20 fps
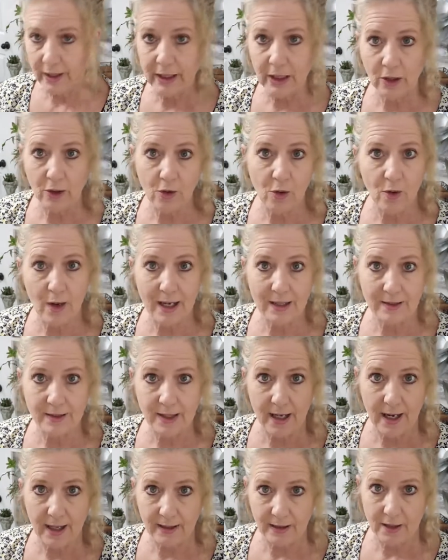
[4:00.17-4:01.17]
it could go
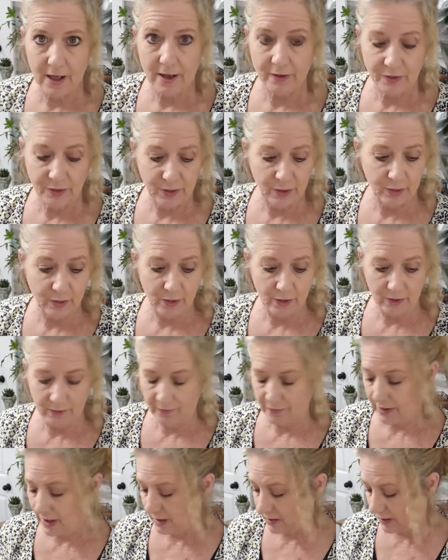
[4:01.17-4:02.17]
outside a lot sooner
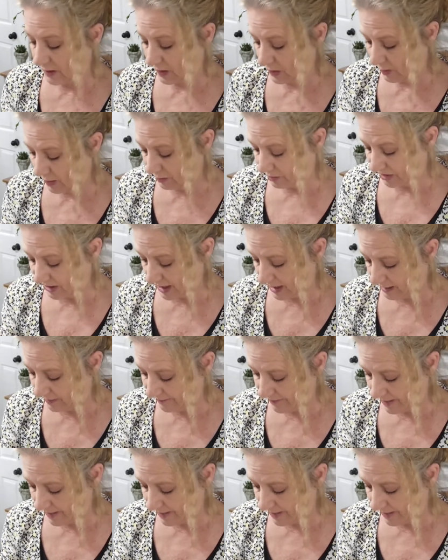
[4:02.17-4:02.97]
than the sweet potato